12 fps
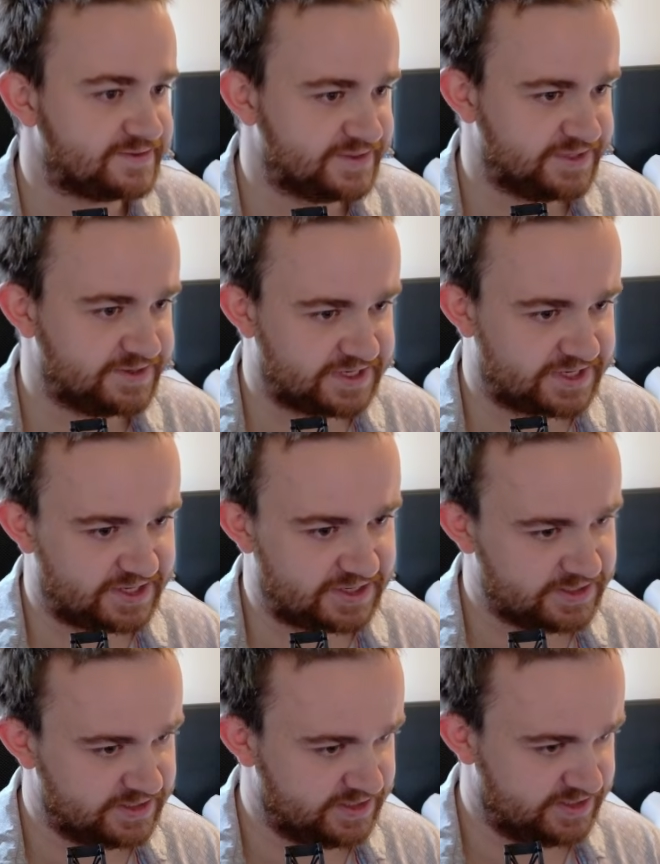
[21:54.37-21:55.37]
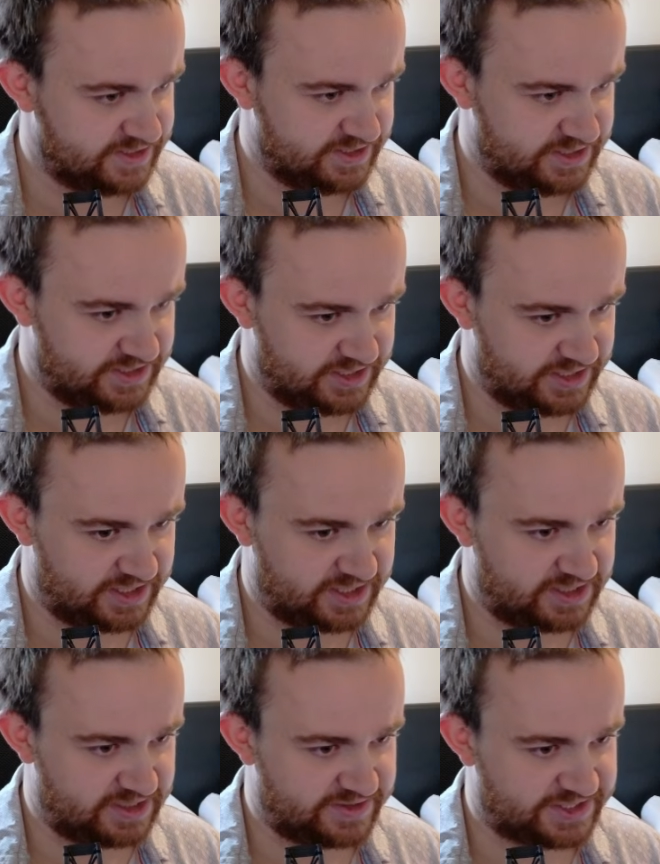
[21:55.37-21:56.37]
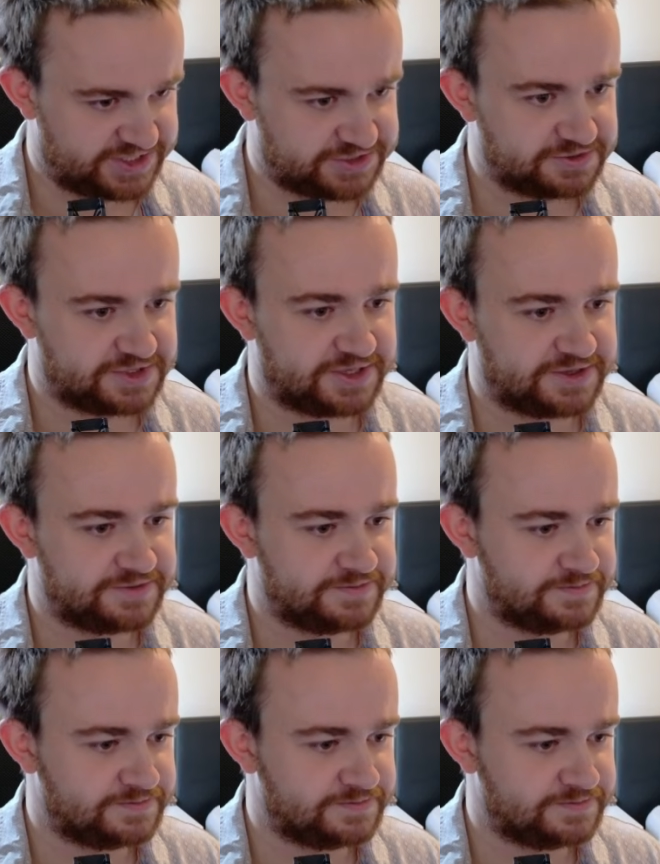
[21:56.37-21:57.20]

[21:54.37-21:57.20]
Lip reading: Okay. That shall go.